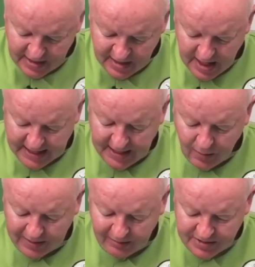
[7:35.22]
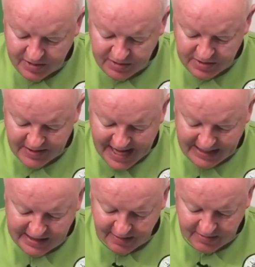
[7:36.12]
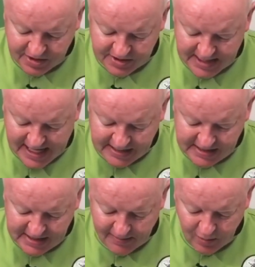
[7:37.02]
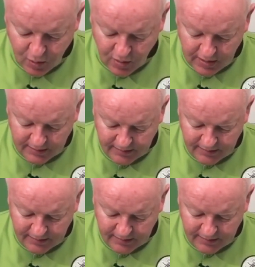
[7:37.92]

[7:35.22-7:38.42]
And then what I would do to that is I would just add some corn